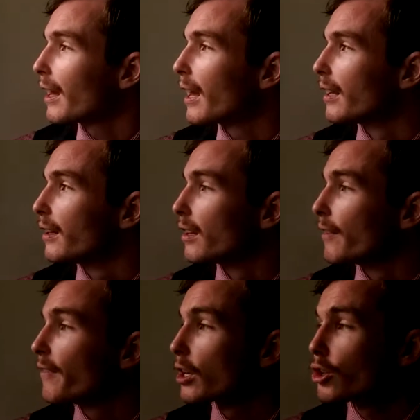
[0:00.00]
And the
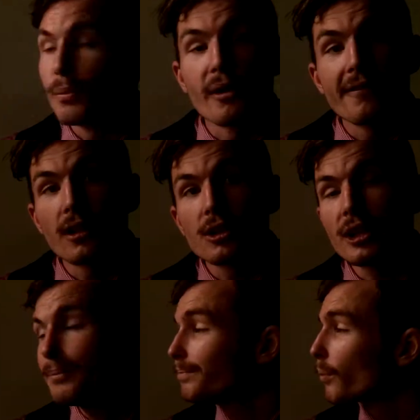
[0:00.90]
functional
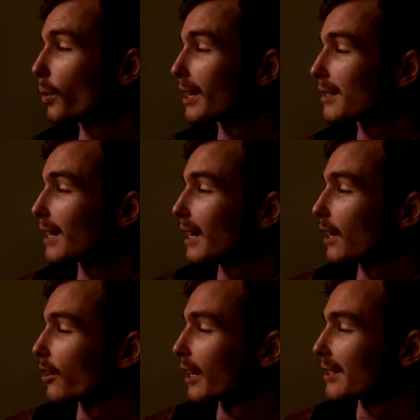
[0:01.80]
morphology, we can see
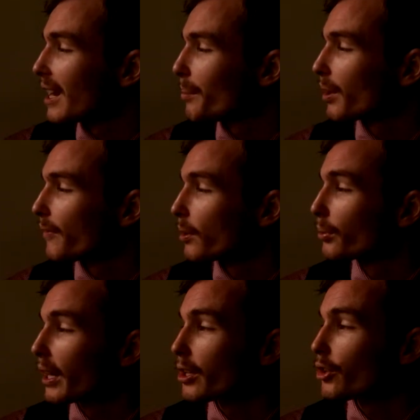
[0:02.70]
here an example of a
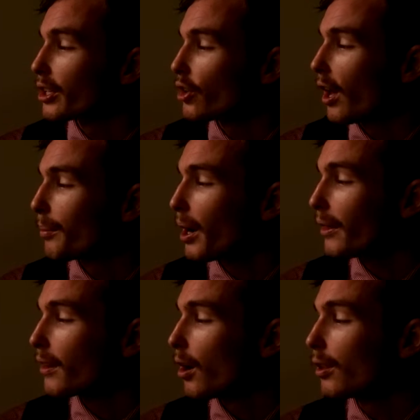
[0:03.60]
predatory
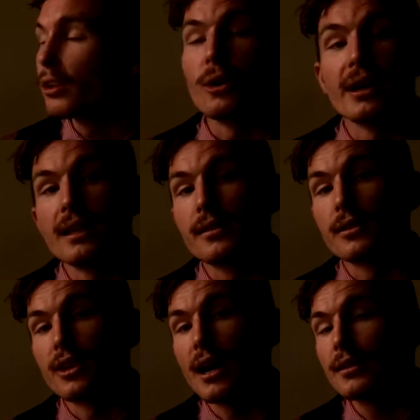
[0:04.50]
trilobite, the Olenoides
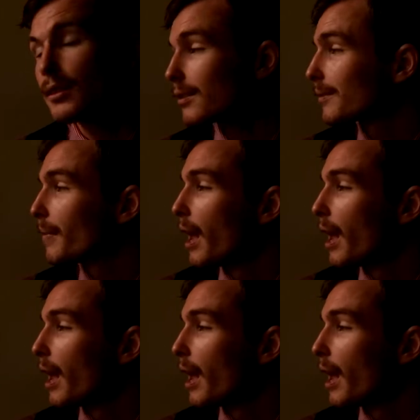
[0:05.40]
serratus.